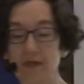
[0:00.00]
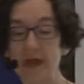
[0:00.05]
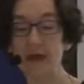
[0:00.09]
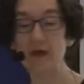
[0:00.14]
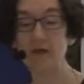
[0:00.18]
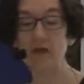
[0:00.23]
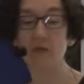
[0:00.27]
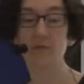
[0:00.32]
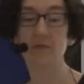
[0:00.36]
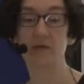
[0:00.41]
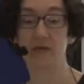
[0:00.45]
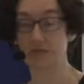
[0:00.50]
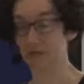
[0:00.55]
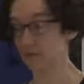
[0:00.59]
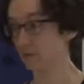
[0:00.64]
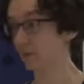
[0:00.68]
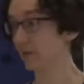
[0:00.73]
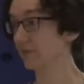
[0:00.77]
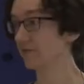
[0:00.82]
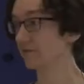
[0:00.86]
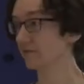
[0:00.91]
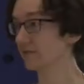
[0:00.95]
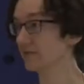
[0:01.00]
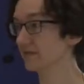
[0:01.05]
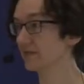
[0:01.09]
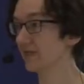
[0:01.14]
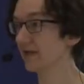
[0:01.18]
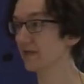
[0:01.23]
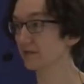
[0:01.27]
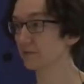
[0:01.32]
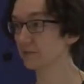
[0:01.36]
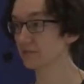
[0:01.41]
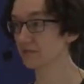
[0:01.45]
Arabic is one of these
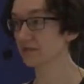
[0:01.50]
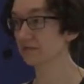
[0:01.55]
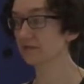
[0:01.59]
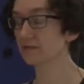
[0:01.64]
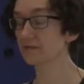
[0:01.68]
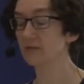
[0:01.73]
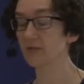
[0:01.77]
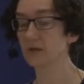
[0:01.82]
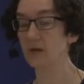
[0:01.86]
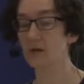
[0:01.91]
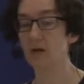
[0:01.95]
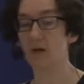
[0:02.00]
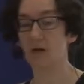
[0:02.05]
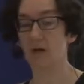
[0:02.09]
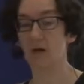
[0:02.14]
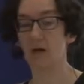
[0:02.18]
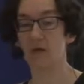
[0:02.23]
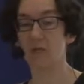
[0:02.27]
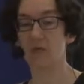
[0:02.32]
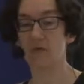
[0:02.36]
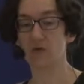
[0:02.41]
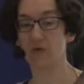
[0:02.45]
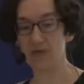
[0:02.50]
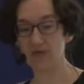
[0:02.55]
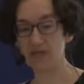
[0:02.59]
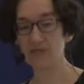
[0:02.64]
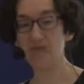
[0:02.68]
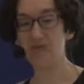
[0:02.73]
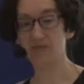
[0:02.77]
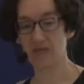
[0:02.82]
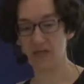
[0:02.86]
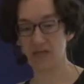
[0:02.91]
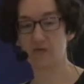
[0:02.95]
languages. There is
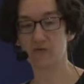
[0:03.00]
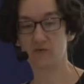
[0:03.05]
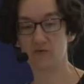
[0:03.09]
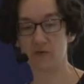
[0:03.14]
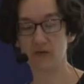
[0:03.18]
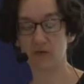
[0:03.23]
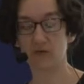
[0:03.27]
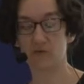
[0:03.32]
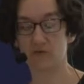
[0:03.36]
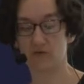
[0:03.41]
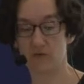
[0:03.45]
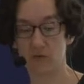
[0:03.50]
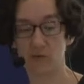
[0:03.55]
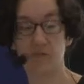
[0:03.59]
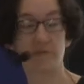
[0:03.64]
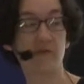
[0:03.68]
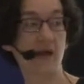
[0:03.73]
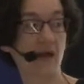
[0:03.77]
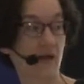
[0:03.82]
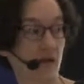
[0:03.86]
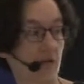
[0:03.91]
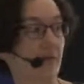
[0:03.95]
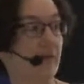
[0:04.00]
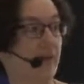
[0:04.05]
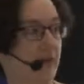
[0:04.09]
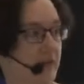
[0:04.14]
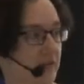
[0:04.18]
a standard written form of Arabic.